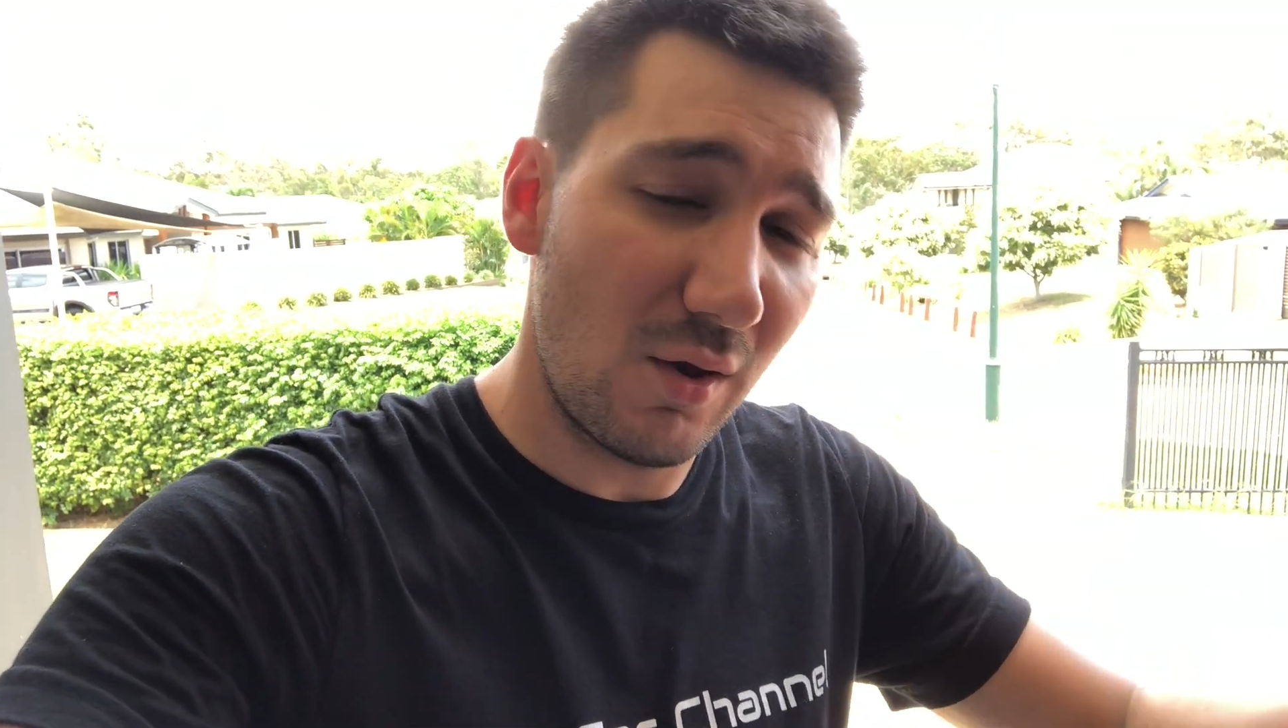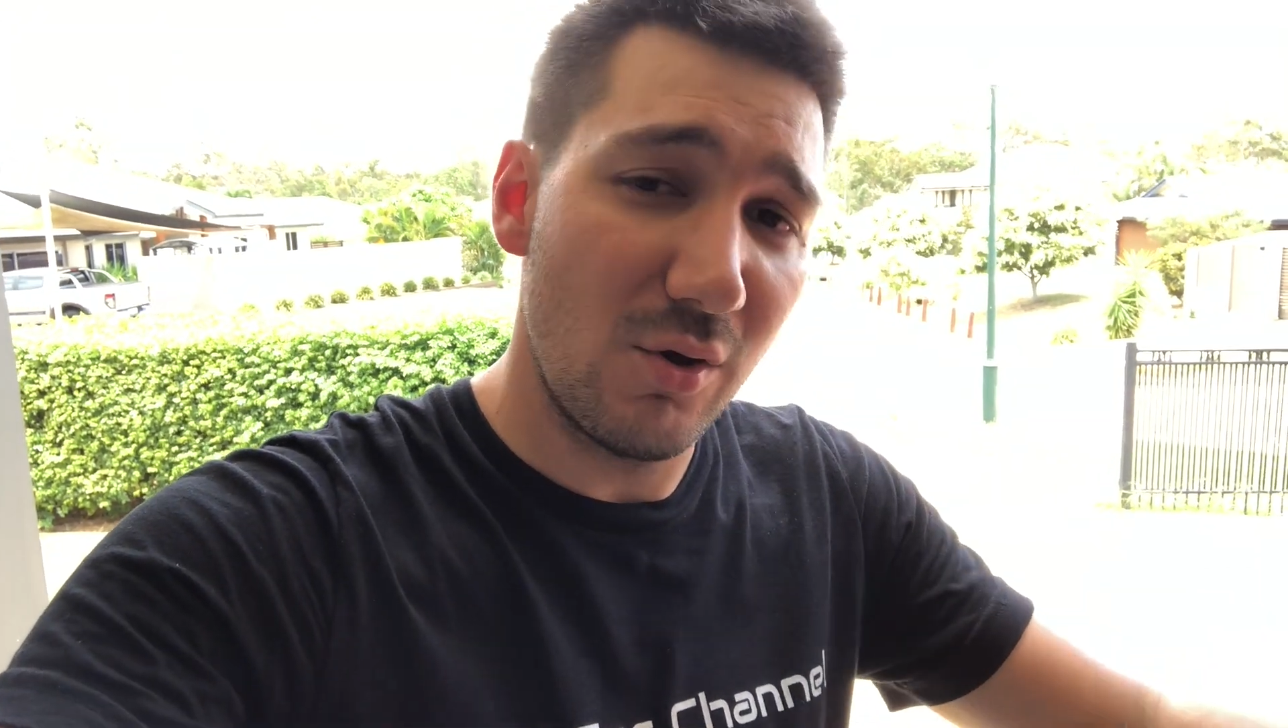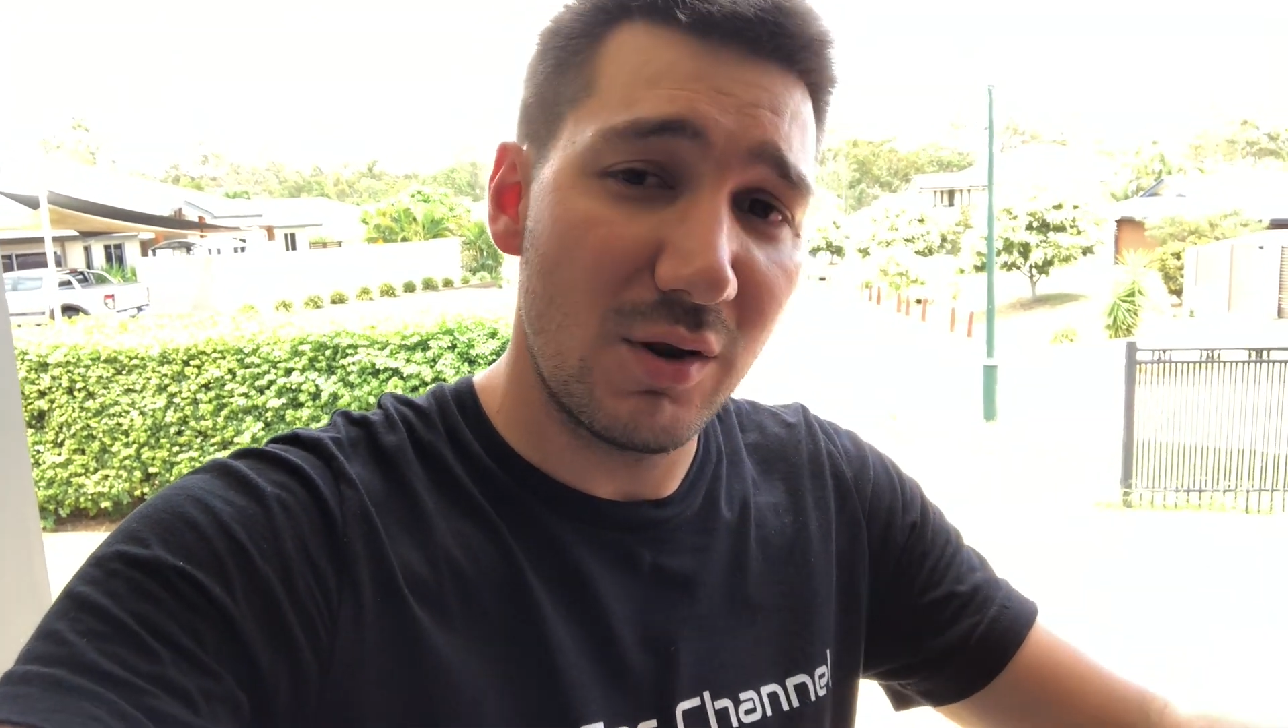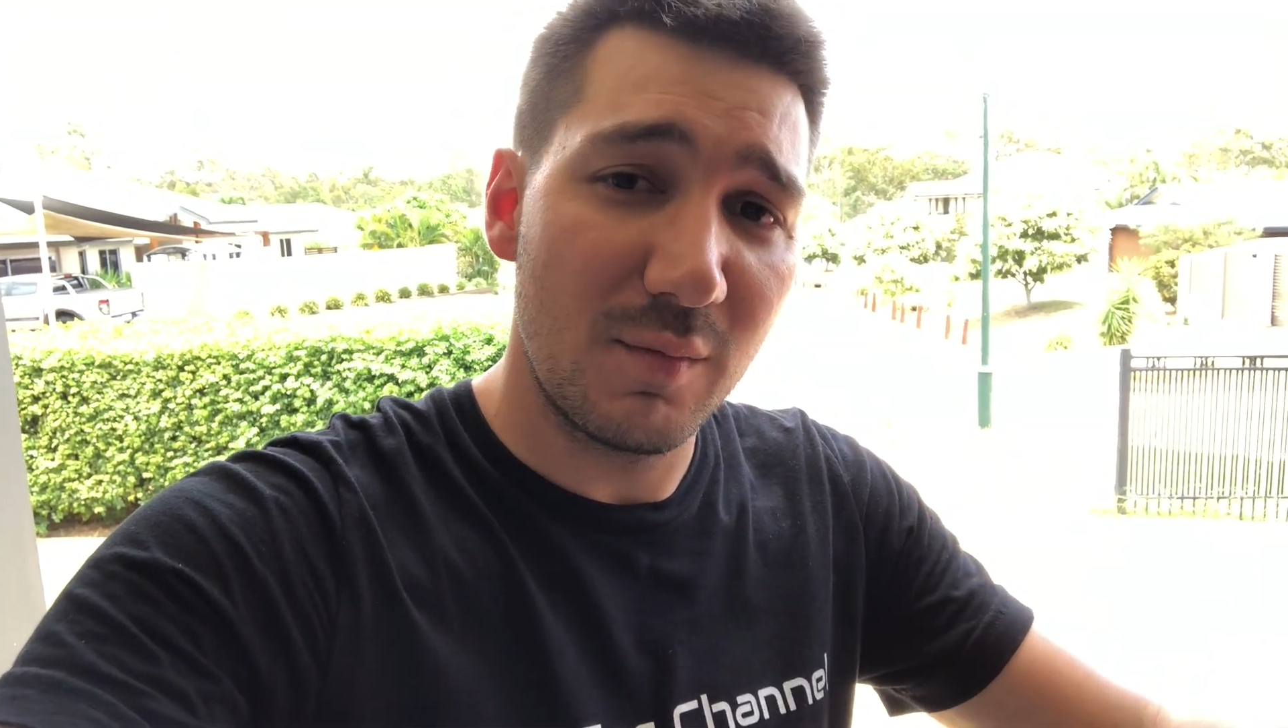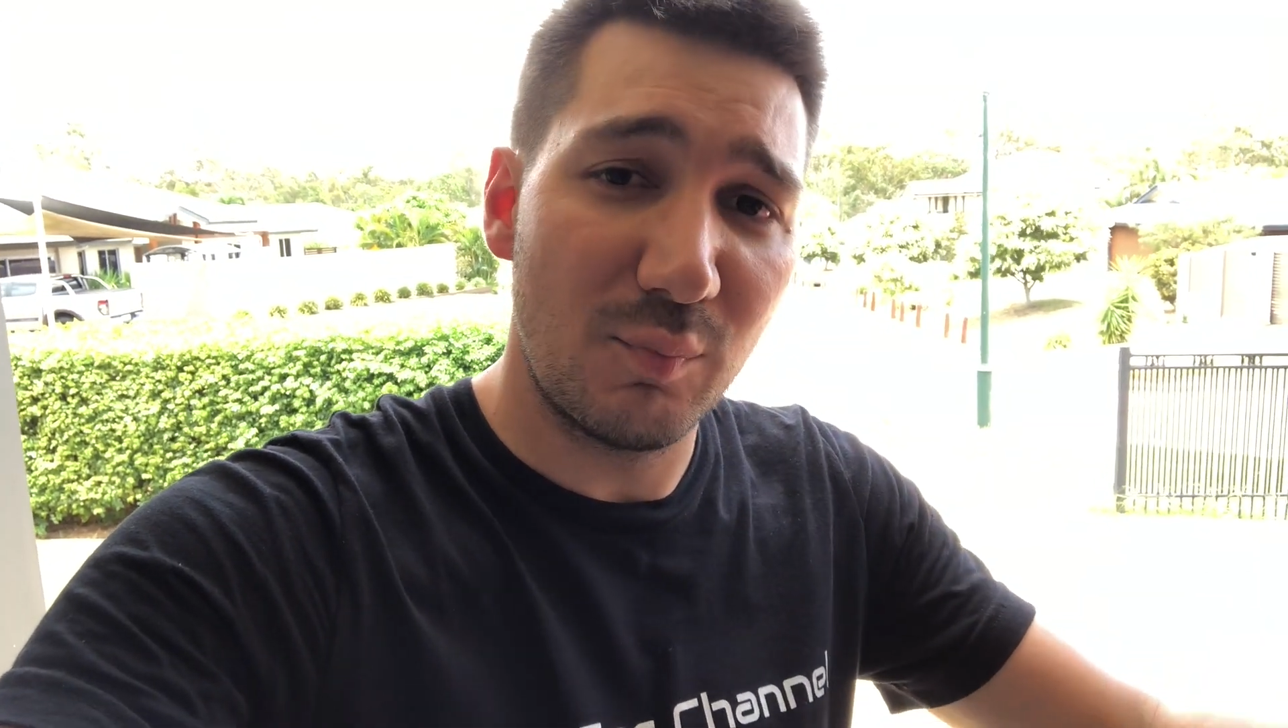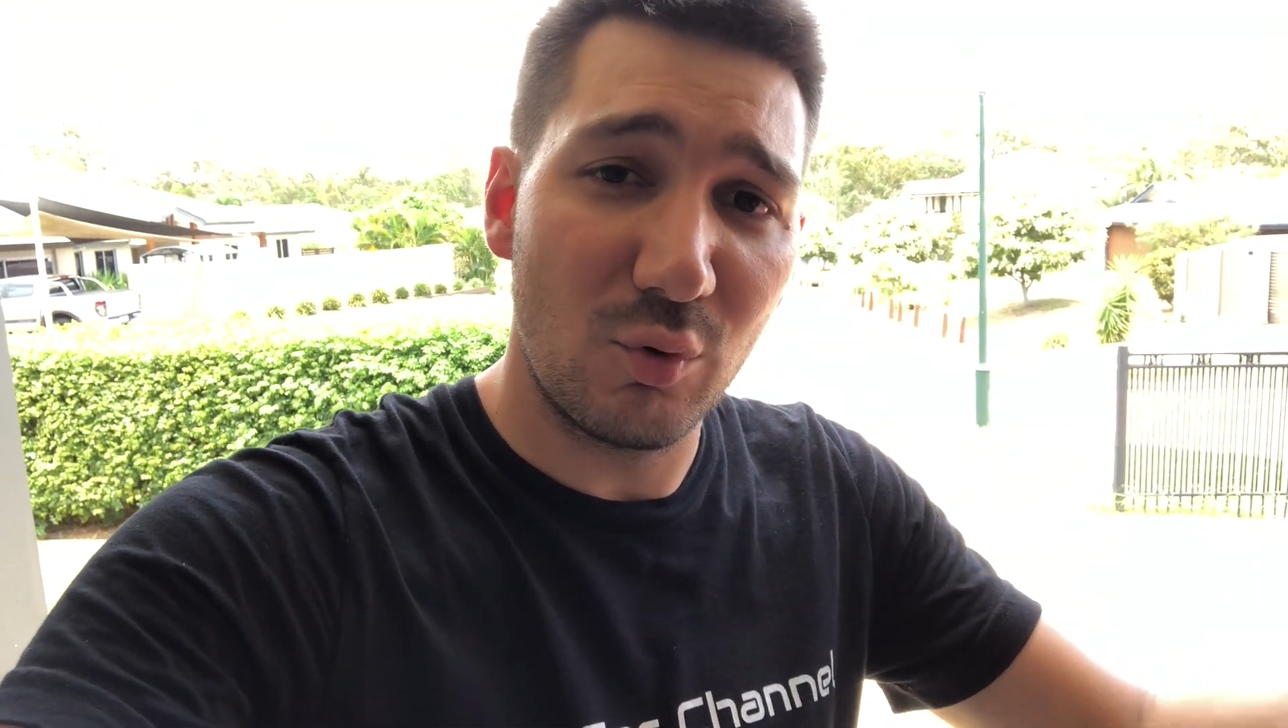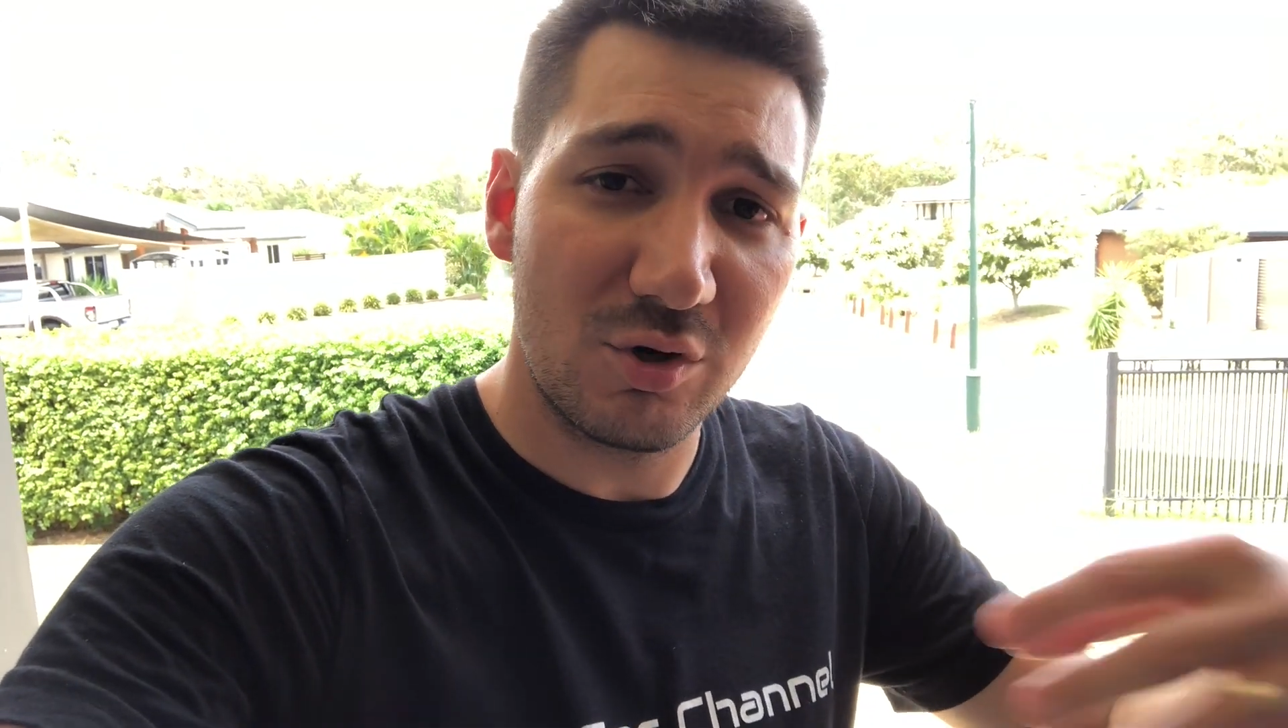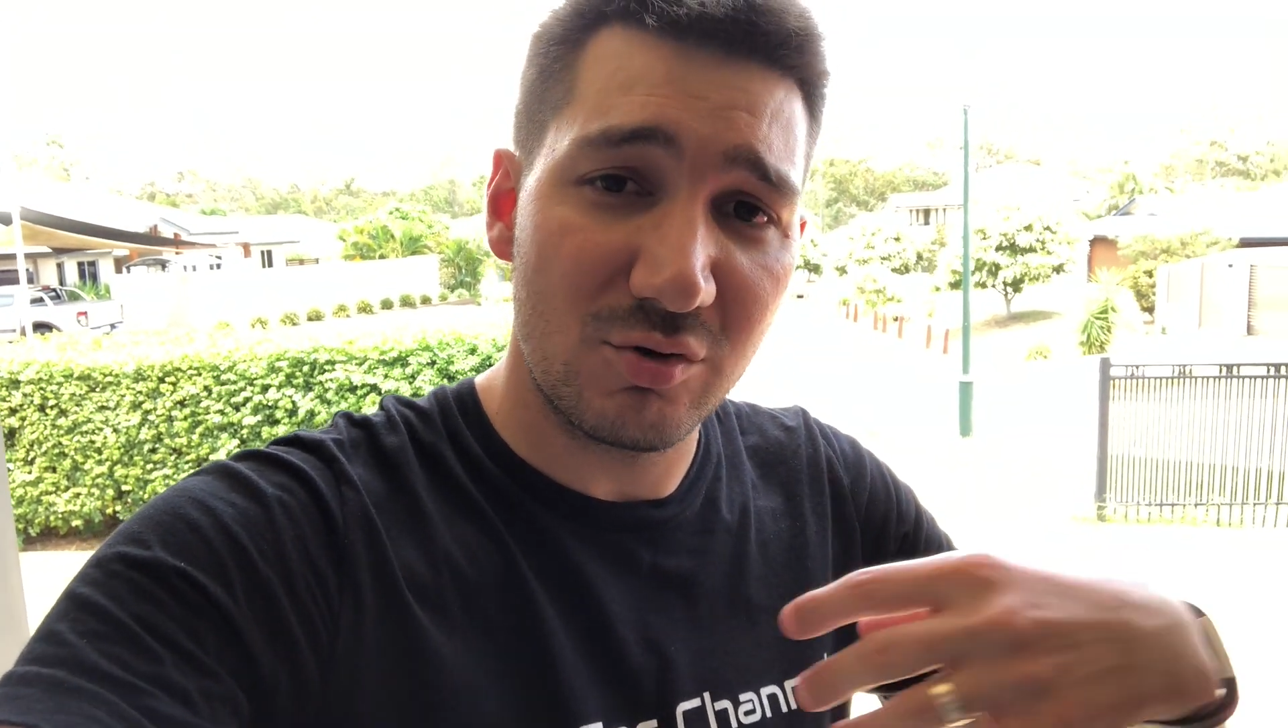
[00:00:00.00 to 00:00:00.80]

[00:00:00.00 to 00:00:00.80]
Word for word: owner that bought it